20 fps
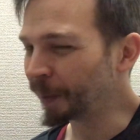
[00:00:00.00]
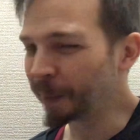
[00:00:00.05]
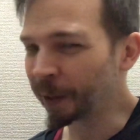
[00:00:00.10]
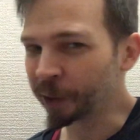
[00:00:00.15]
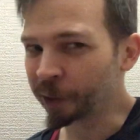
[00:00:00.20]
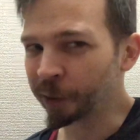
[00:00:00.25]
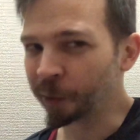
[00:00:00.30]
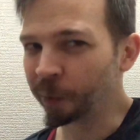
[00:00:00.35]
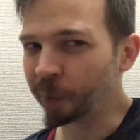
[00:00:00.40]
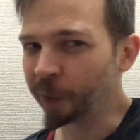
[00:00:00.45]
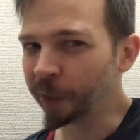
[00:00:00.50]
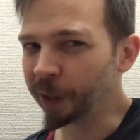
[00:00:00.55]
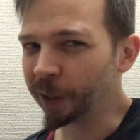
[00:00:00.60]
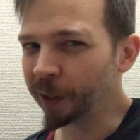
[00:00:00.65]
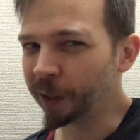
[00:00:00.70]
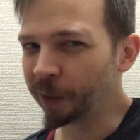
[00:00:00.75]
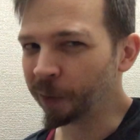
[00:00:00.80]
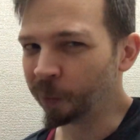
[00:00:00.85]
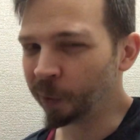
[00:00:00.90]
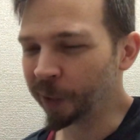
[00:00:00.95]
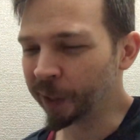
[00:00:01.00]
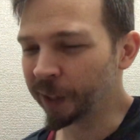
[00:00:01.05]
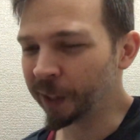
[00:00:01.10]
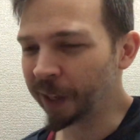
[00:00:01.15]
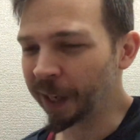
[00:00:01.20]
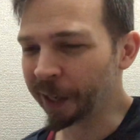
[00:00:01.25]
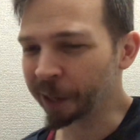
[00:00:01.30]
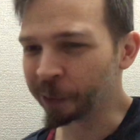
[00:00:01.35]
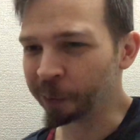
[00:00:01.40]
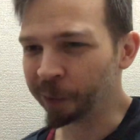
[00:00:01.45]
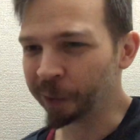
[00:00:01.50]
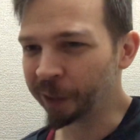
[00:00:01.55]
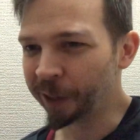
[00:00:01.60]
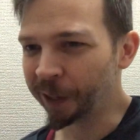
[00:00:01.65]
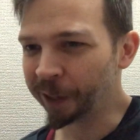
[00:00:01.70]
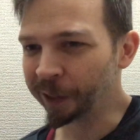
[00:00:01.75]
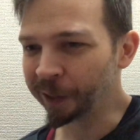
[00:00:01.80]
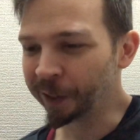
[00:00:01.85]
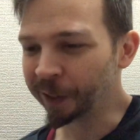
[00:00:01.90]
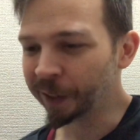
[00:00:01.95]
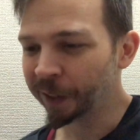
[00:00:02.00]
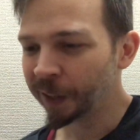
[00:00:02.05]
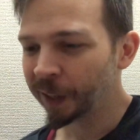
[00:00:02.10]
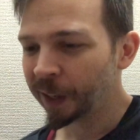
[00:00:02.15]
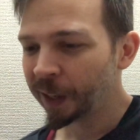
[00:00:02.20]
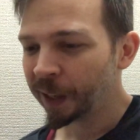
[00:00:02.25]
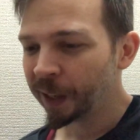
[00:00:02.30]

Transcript: I'm not sure what the actual title is.